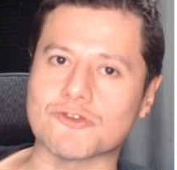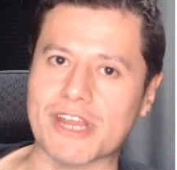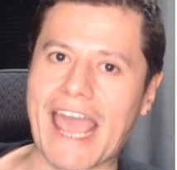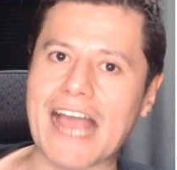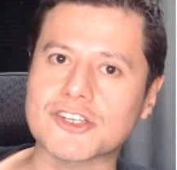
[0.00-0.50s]

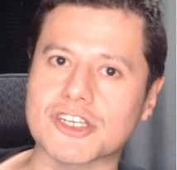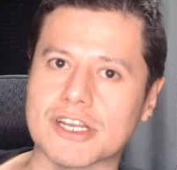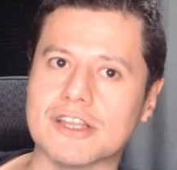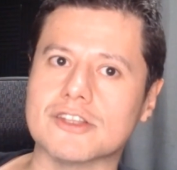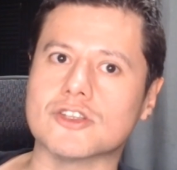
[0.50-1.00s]

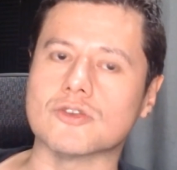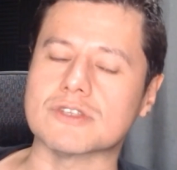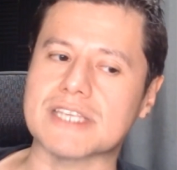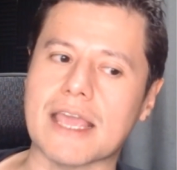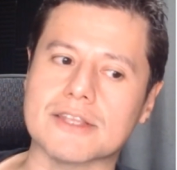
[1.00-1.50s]
reaction to
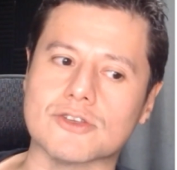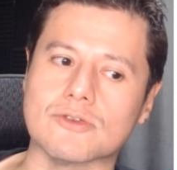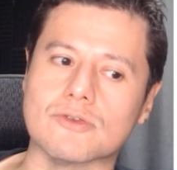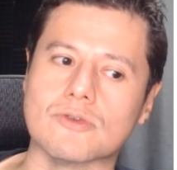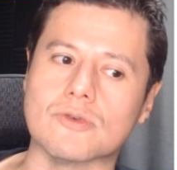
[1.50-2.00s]
say
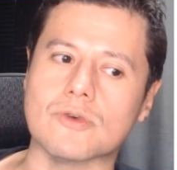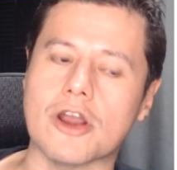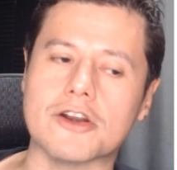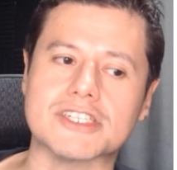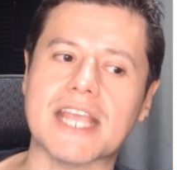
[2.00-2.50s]
to
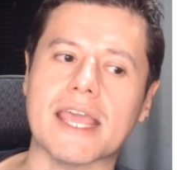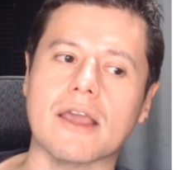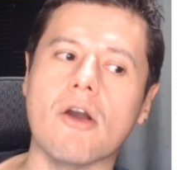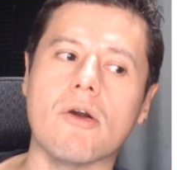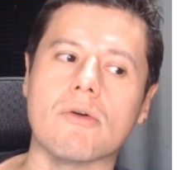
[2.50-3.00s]
her saying,
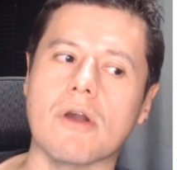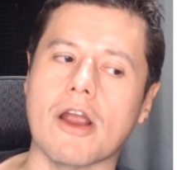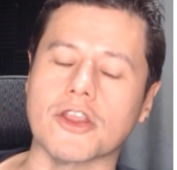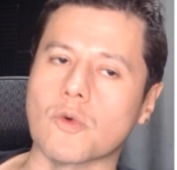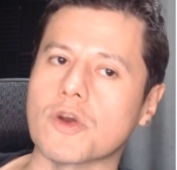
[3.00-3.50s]
"Oh, are
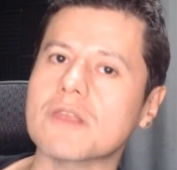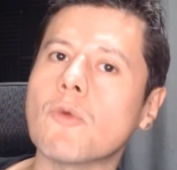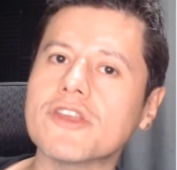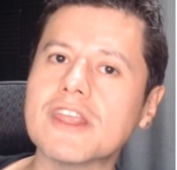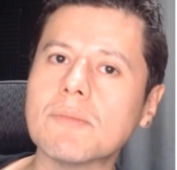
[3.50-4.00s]
you worth
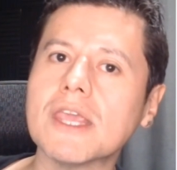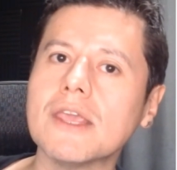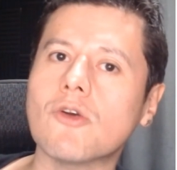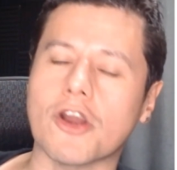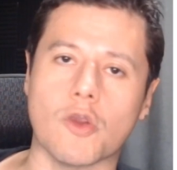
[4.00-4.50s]
more than me
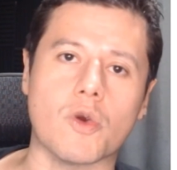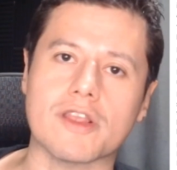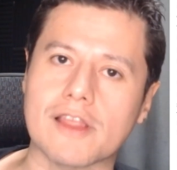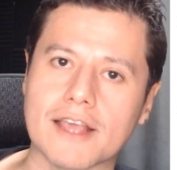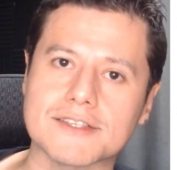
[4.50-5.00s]
or are you worth
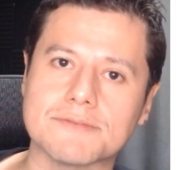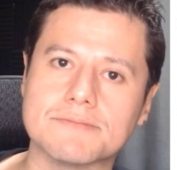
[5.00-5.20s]
less?"